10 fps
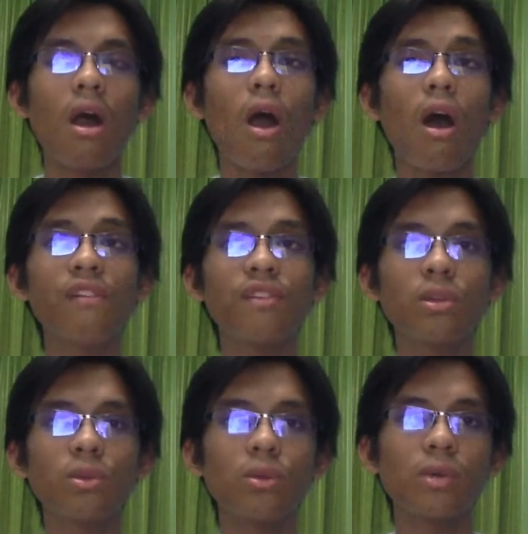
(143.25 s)
All for
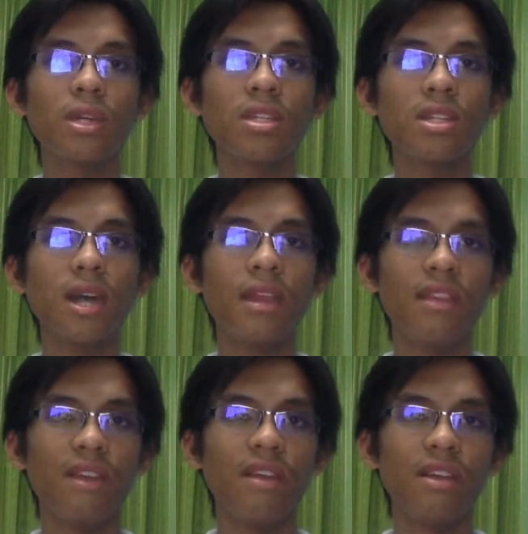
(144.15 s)
2 weeks at the
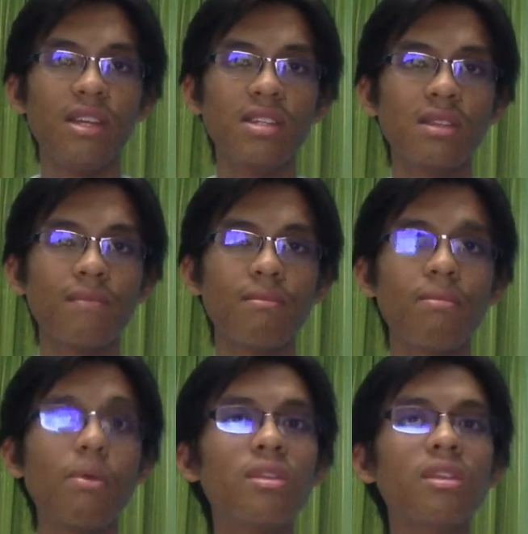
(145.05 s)
very least,
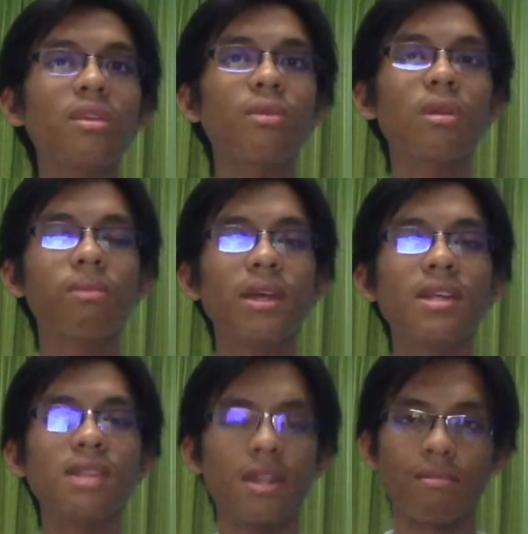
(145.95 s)
both in the
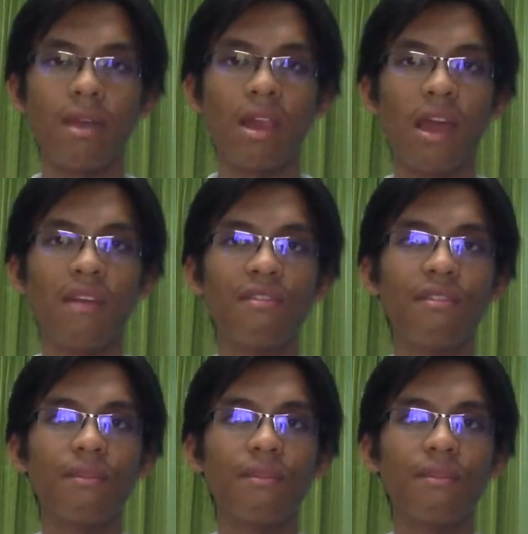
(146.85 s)
workplace and in my life.